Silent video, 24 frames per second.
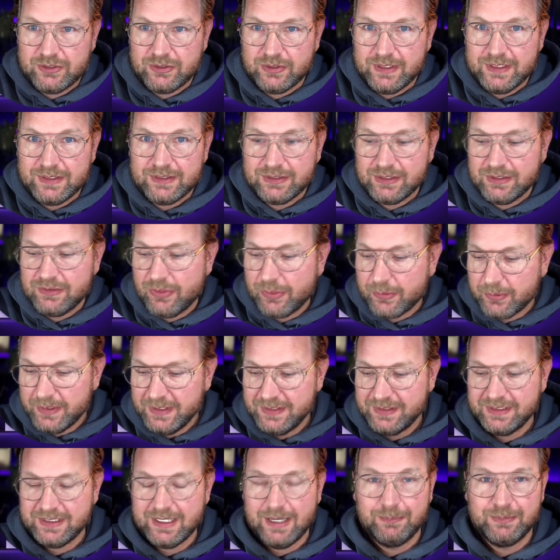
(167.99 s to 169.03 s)
It's a
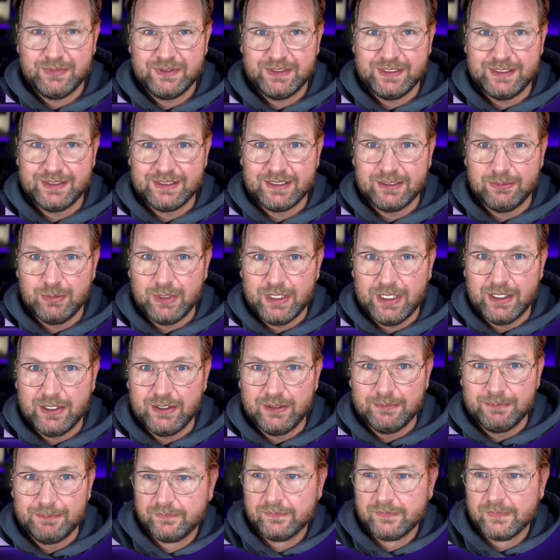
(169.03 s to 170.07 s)
three-step system here.
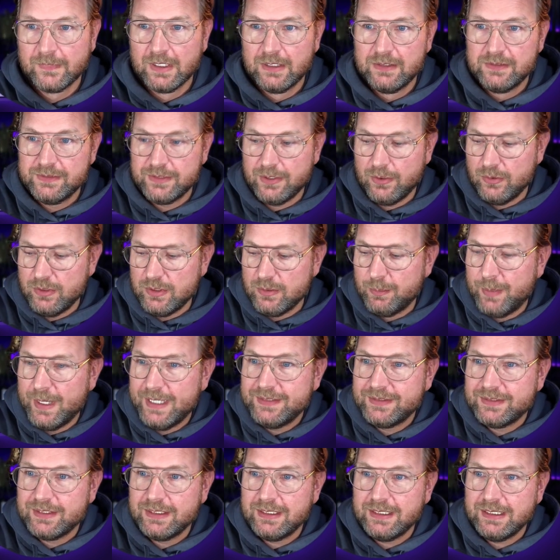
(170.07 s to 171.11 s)
So you
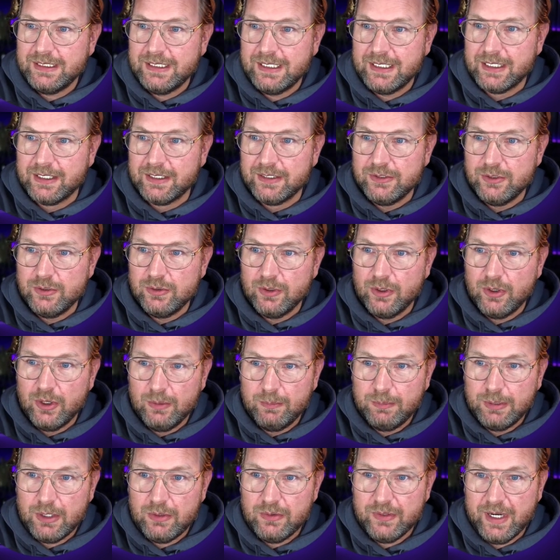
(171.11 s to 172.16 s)
basically here, you
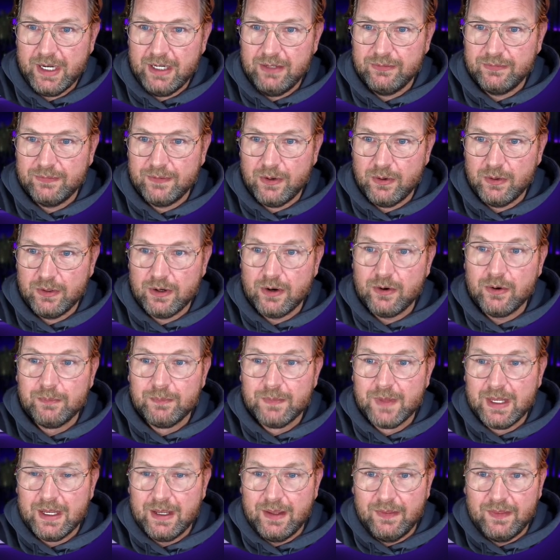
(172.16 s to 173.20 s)
upload a photo,
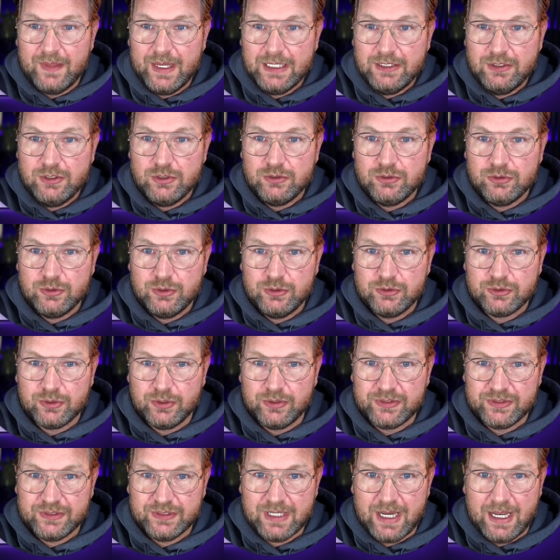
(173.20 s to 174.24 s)
then you choose your
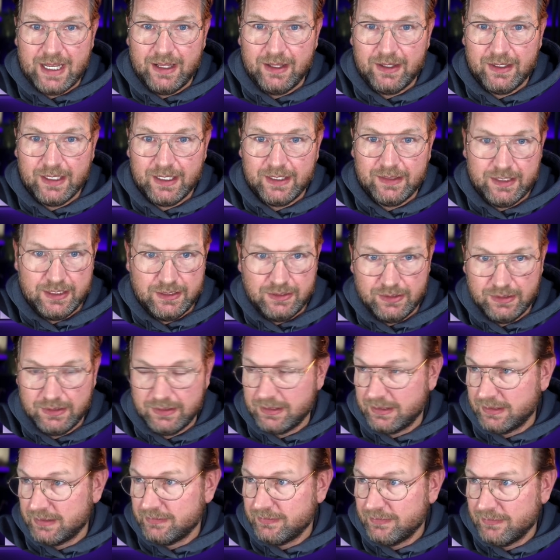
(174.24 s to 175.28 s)
style, and then you
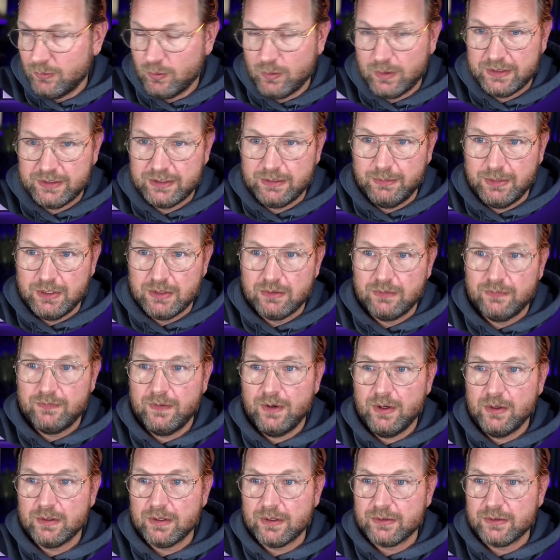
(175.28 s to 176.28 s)
can watch them in your photo.